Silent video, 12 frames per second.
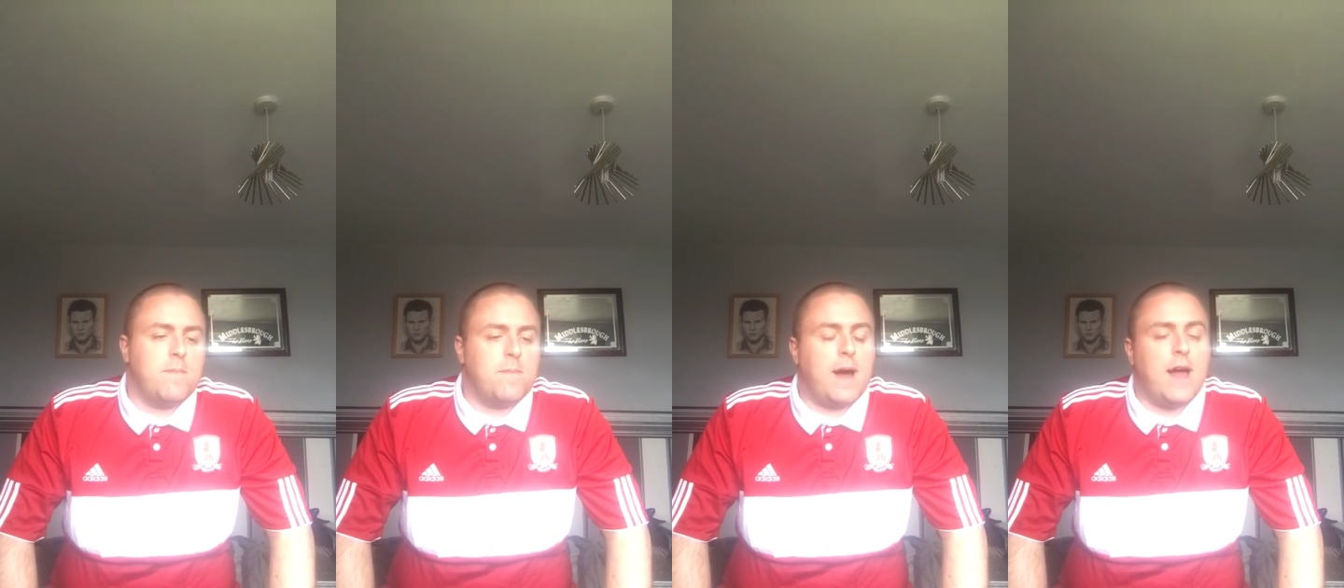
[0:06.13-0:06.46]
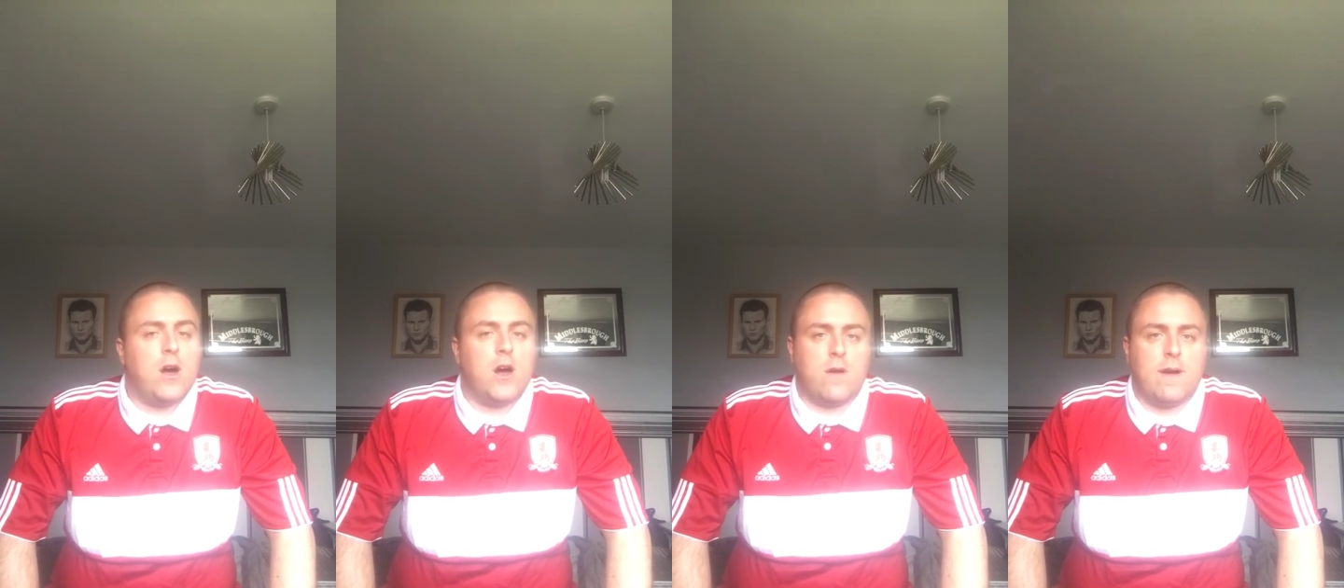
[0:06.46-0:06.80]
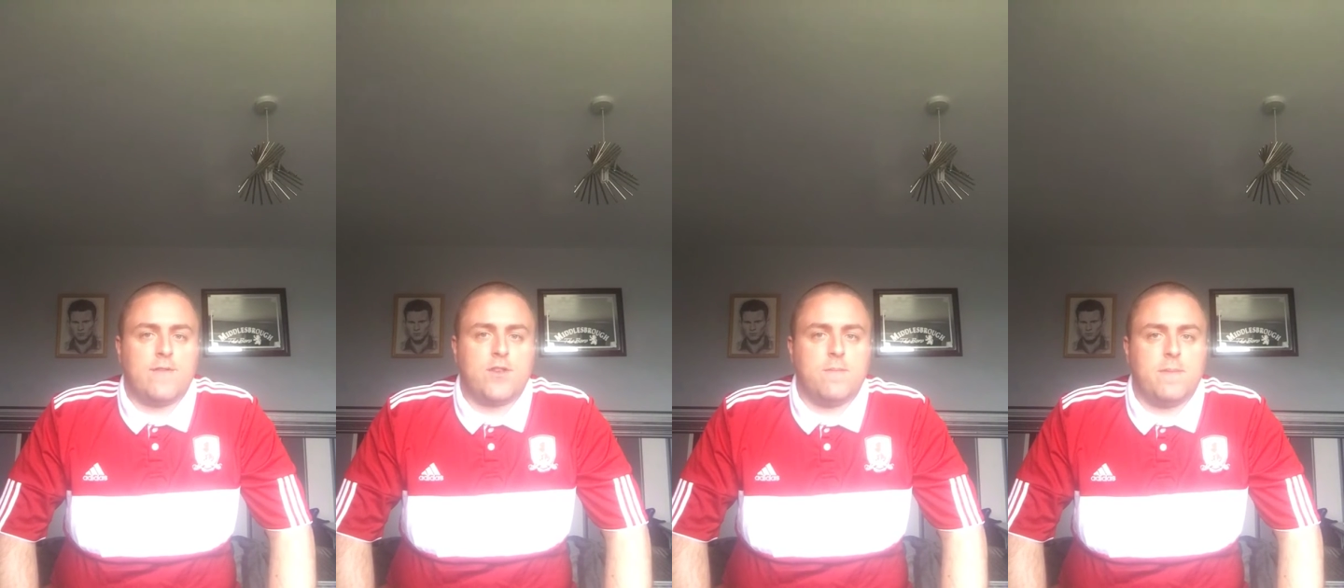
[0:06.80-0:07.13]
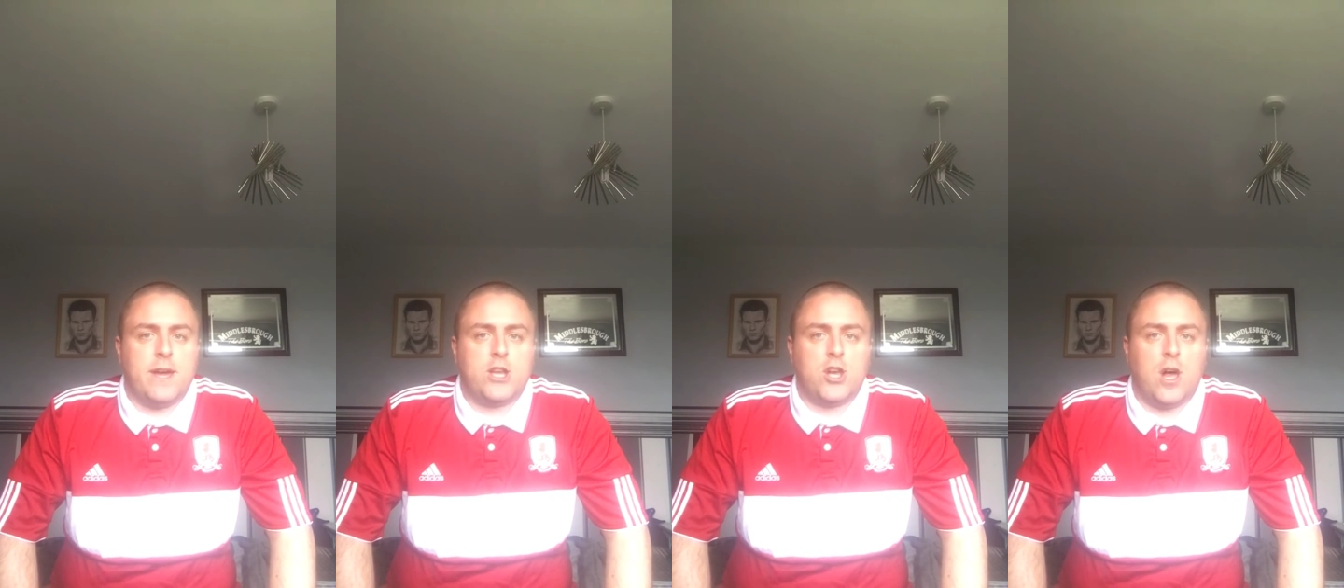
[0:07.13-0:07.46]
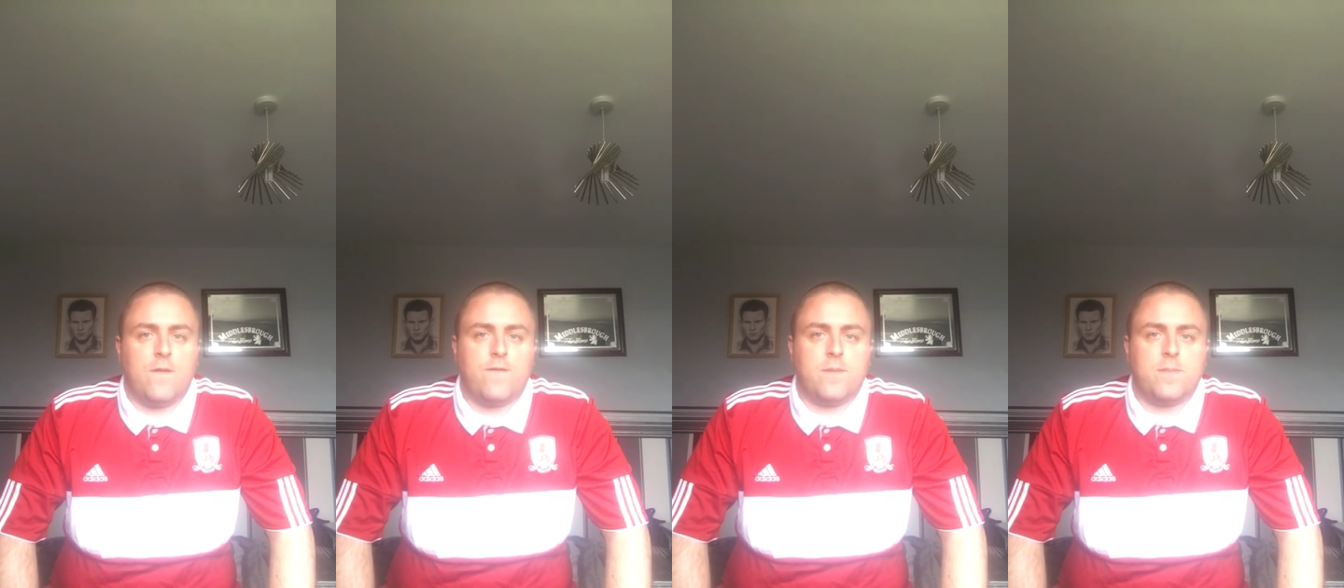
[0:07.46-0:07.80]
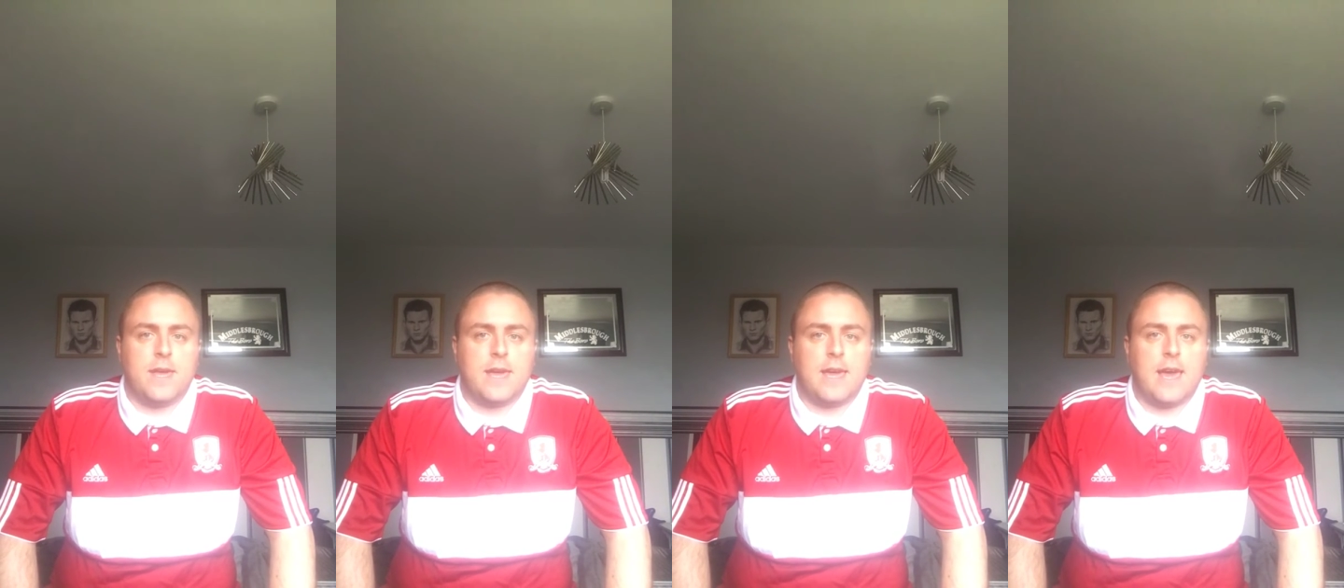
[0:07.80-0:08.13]
my autographs and merch haul from
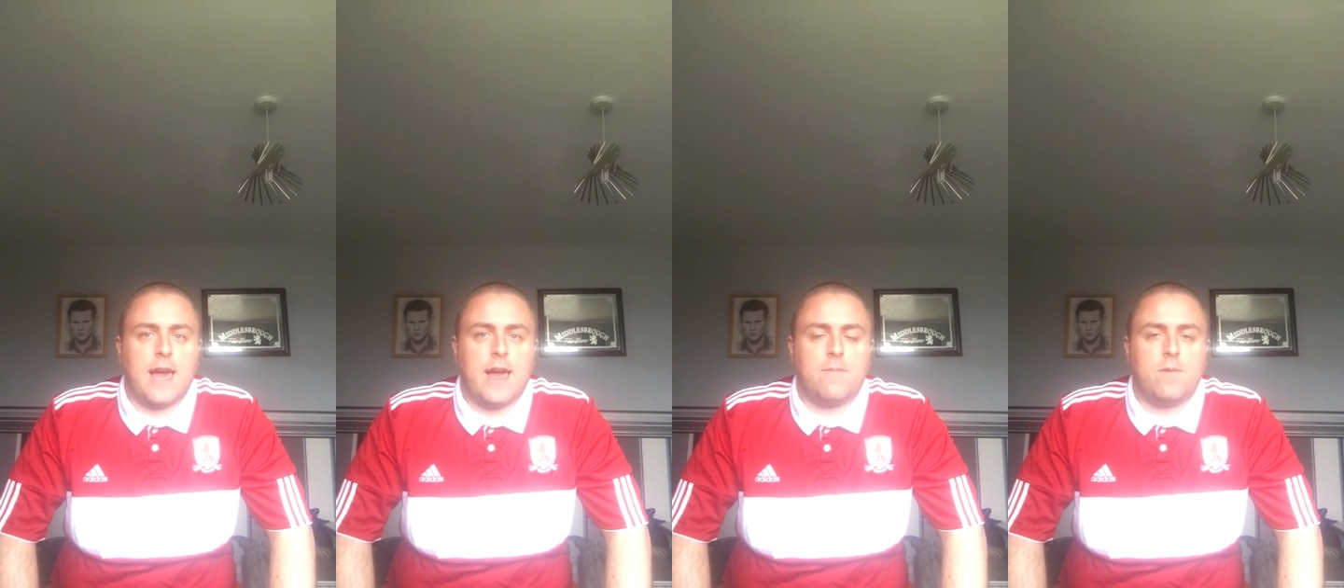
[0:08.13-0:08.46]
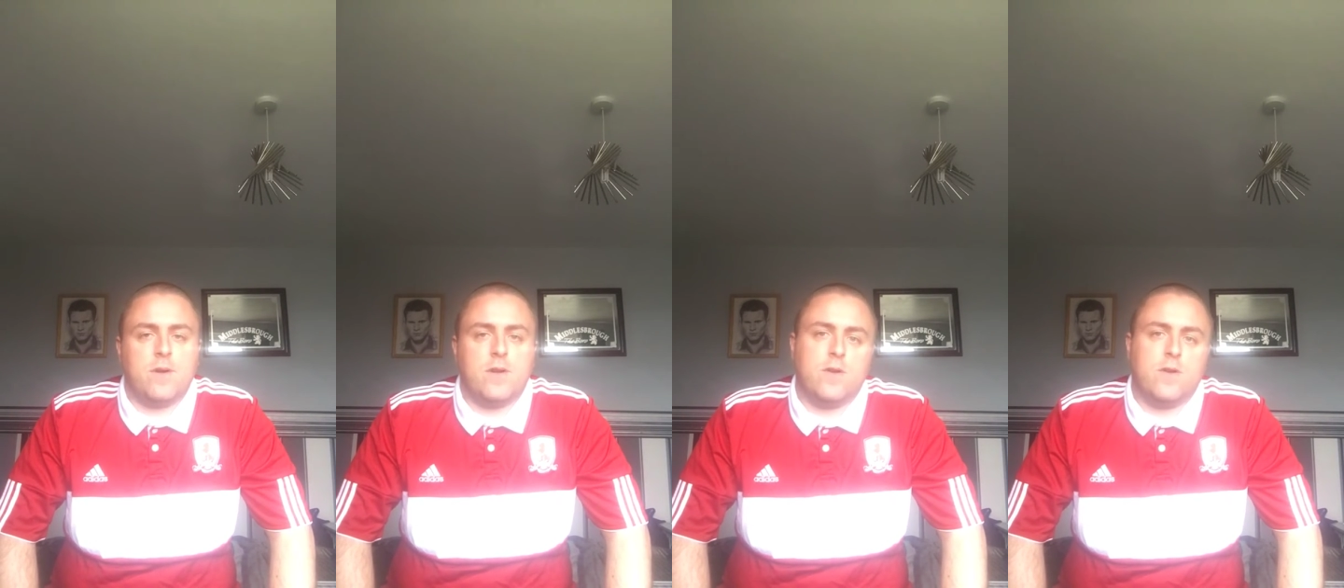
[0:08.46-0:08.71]
the um,